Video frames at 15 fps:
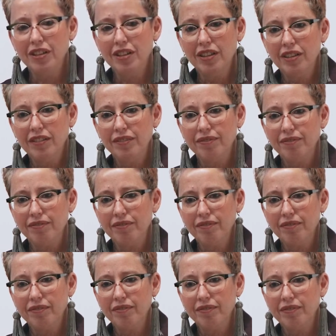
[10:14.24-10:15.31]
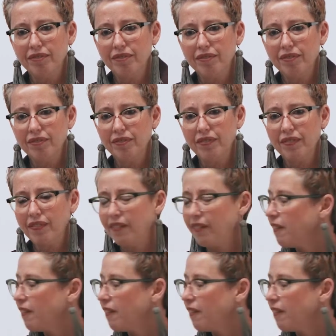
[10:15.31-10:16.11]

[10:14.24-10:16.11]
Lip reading: Nothing is said.